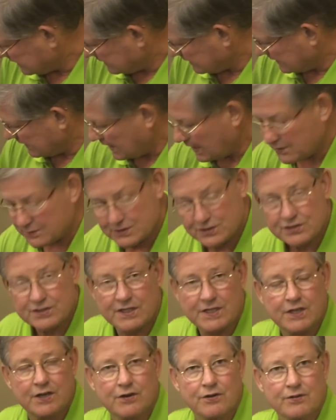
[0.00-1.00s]
Now it's
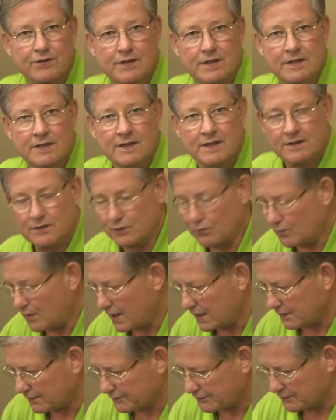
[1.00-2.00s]
secured the
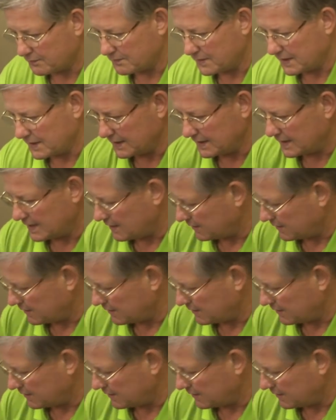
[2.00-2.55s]
water from running